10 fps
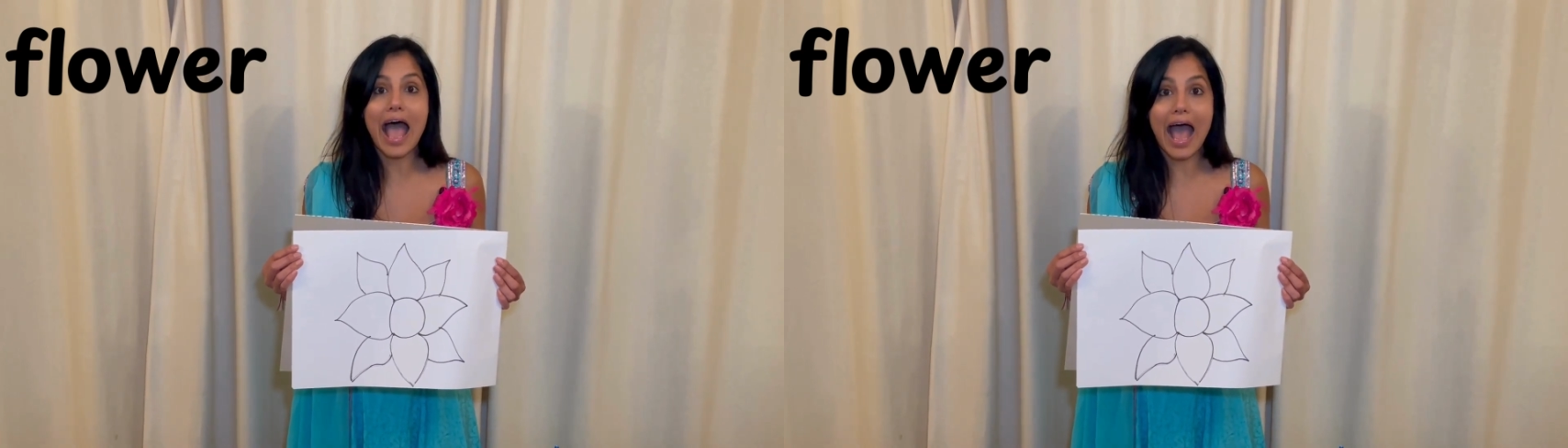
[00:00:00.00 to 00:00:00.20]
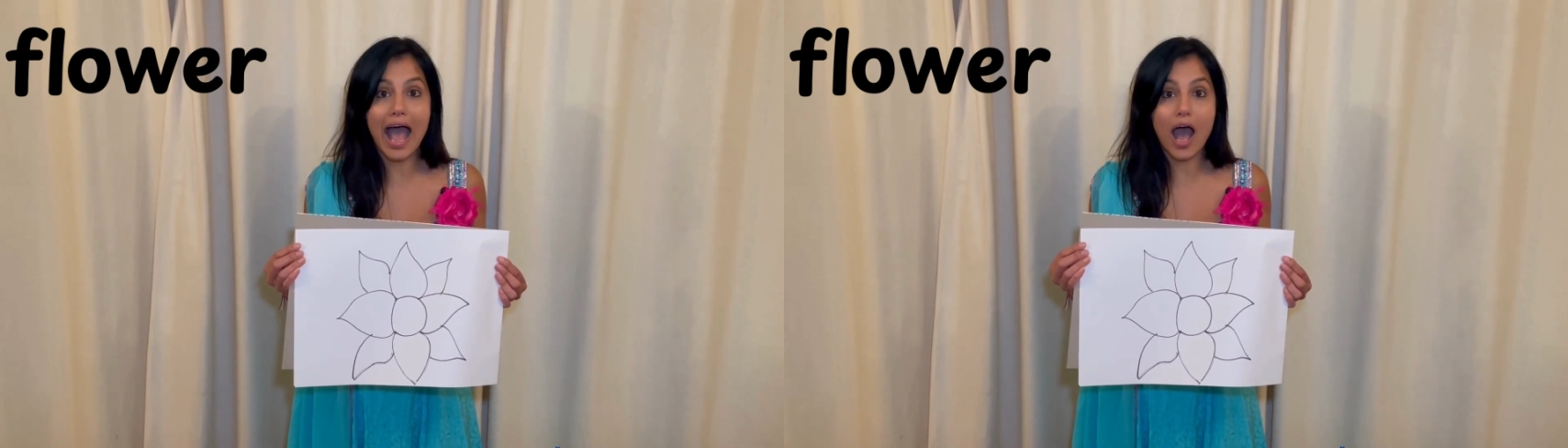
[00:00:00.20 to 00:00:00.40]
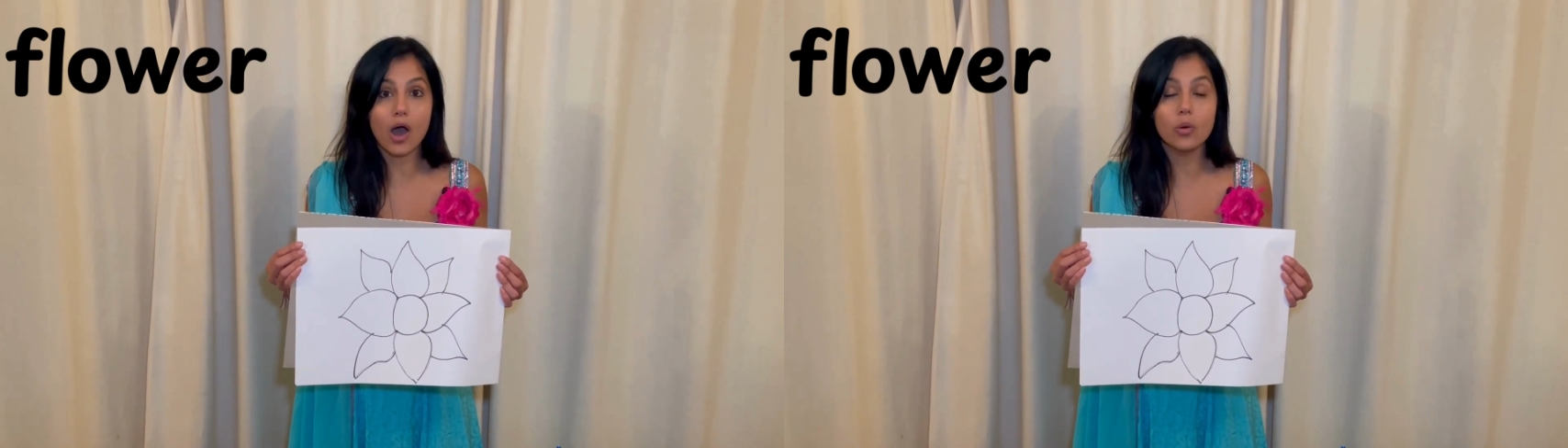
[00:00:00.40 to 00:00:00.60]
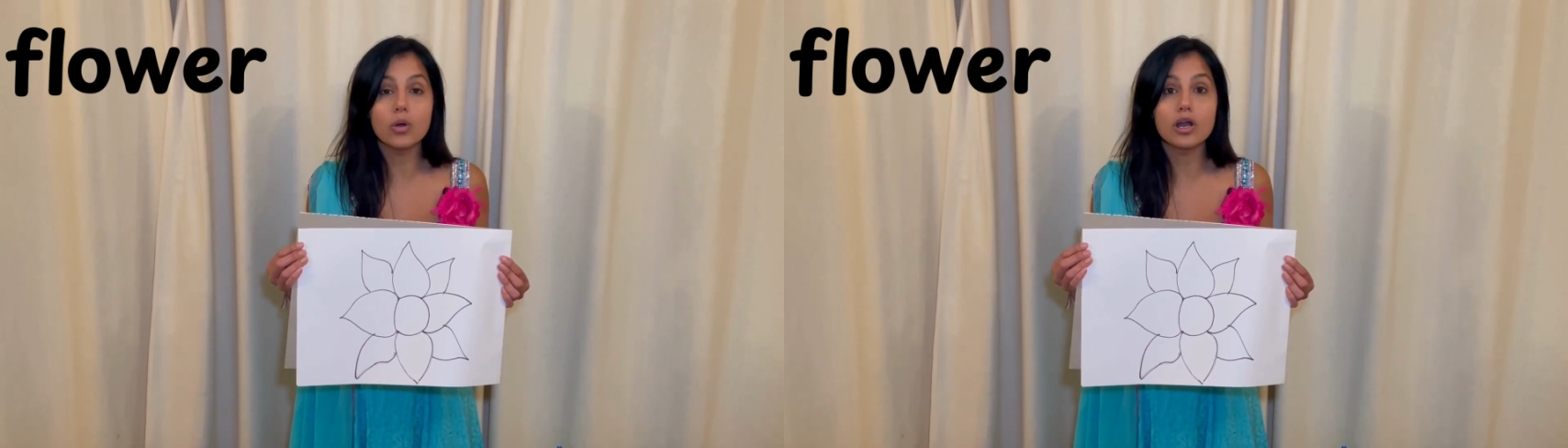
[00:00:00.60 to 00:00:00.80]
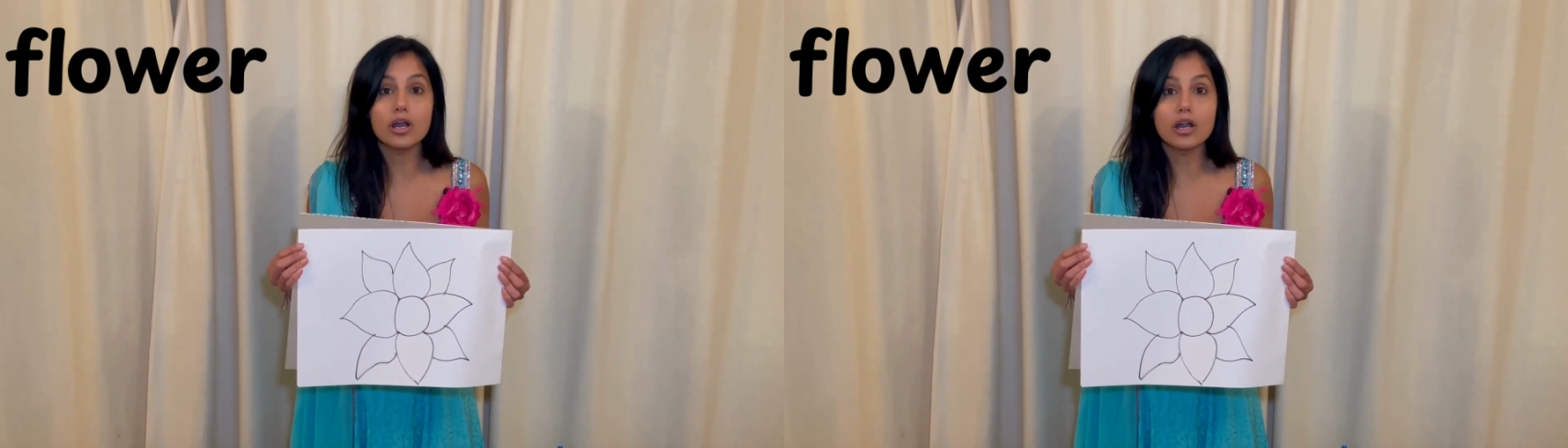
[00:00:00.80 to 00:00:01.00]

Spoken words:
Ow,